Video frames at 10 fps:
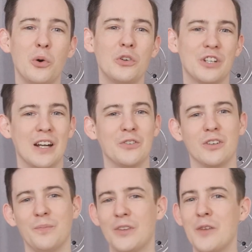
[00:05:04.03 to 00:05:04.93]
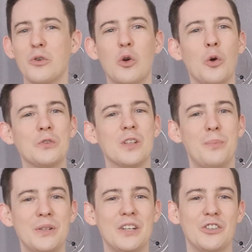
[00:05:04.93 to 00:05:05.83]
board Chandra then records the
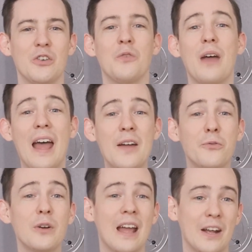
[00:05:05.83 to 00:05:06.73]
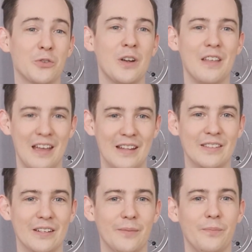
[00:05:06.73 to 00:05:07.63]
position of every X-ray that
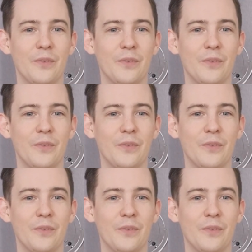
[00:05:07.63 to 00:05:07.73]
hits it,